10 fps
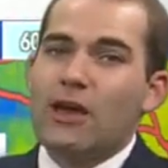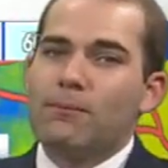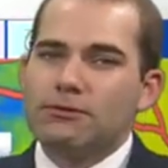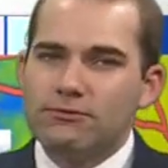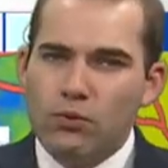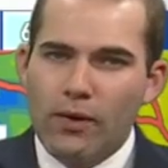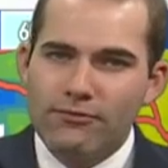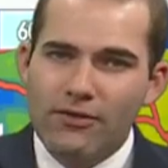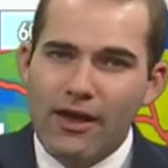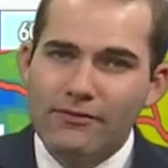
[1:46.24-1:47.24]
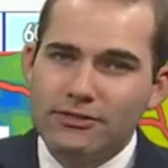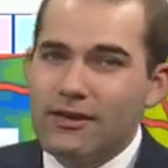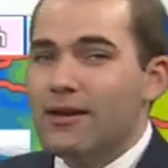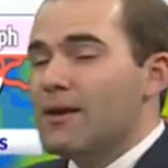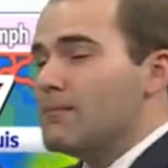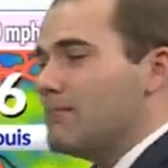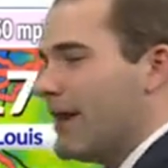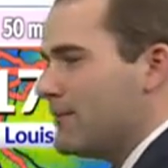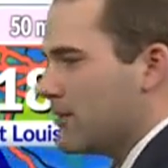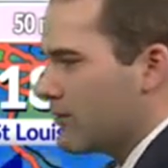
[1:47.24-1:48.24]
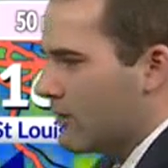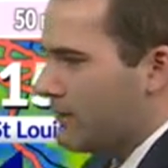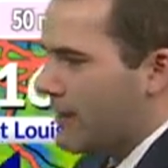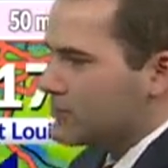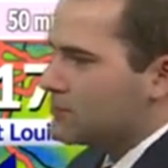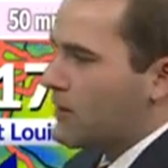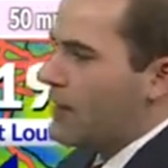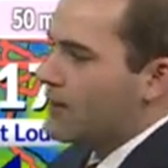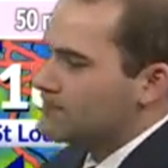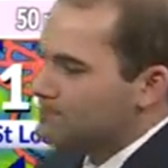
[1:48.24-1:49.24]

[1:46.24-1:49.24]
upwards of 25 to maybe 30 miles per hour